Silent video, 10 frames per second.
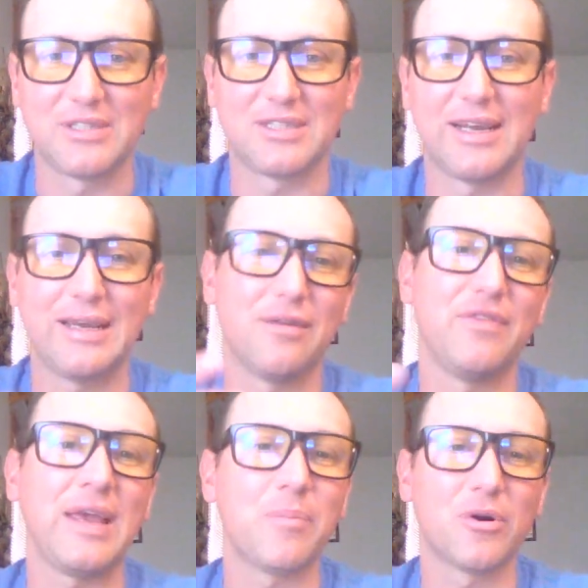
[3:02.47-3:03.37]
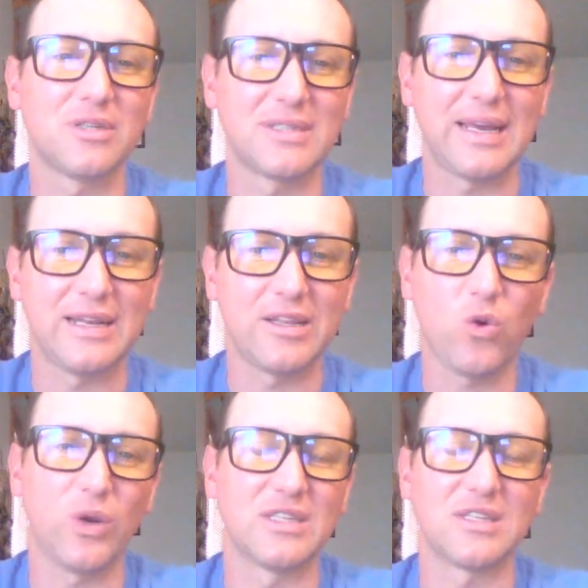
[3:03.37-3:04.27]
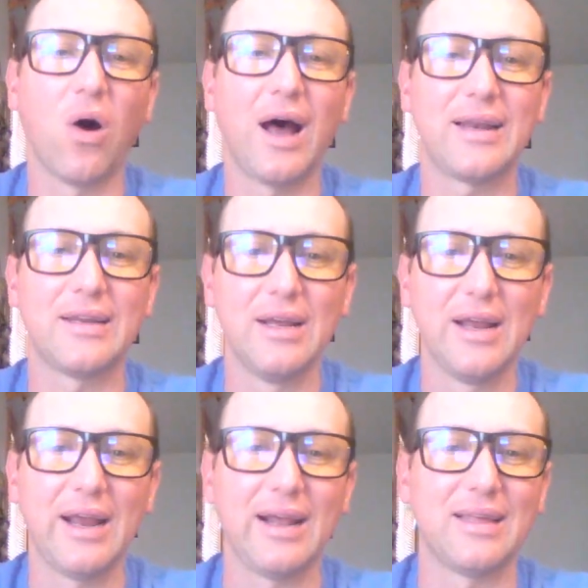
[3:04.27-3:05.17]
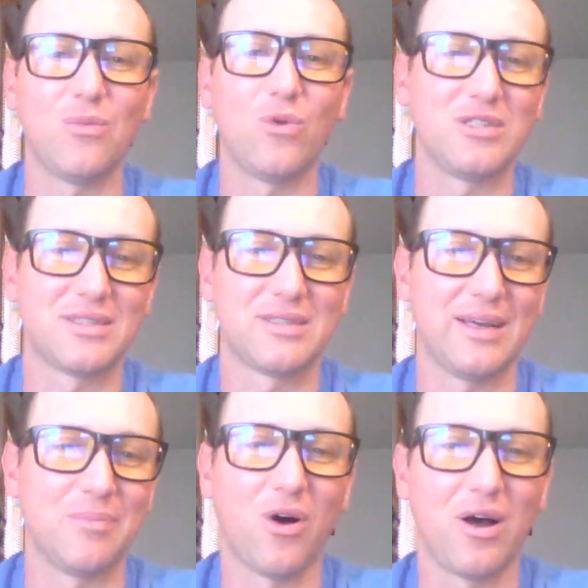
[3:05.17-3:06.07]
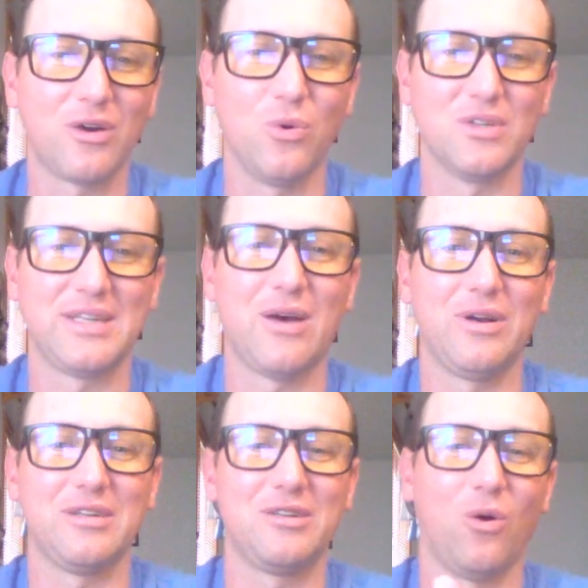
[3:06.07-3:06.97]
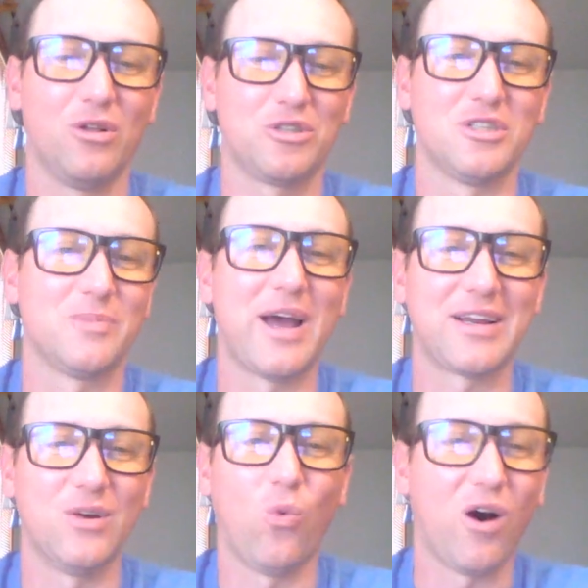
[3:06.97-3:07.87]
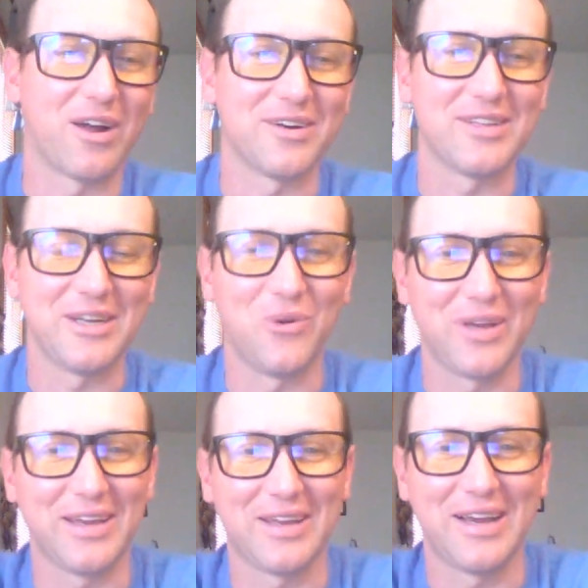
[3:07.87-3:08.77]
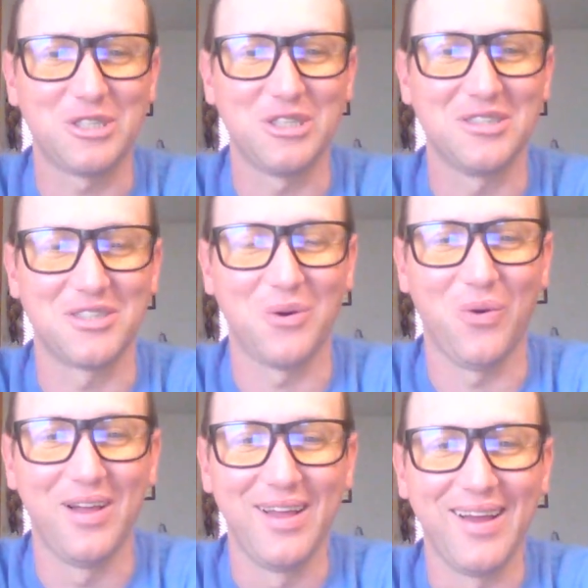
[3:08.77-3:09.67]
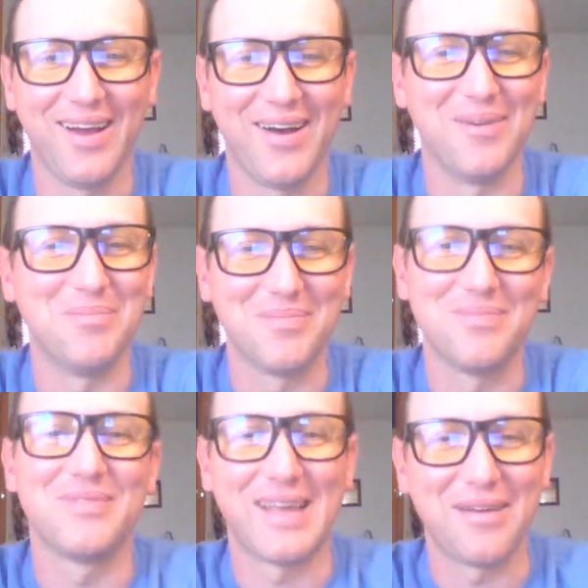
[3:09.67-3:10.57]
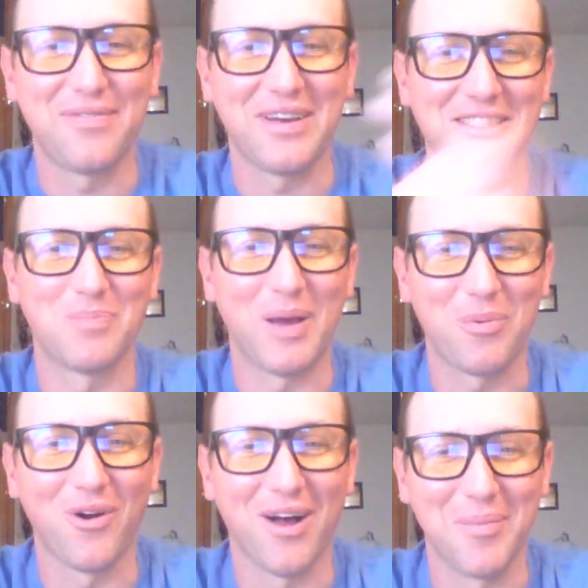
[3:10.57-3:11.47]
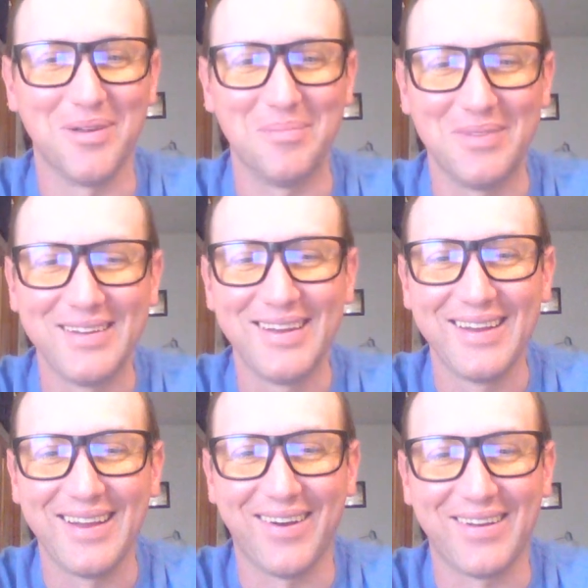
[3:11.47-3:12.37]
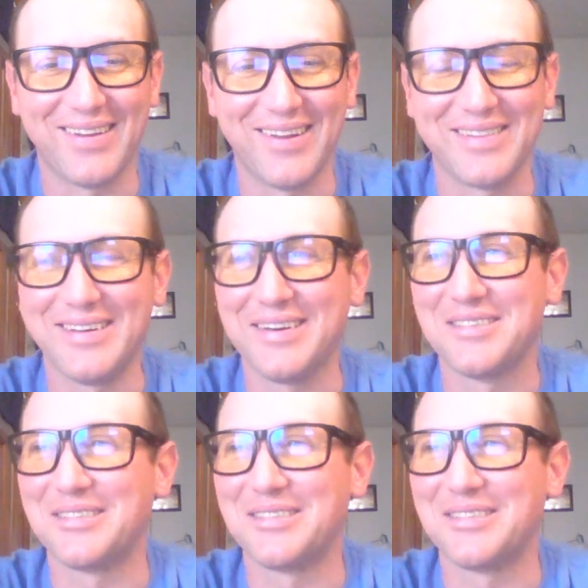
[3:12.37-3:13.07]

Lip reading: It's like in a vapor state in there when it's hot. And then once it cools down, it all turns back into water, and then you don't get a connection. So that fixed my problem on there.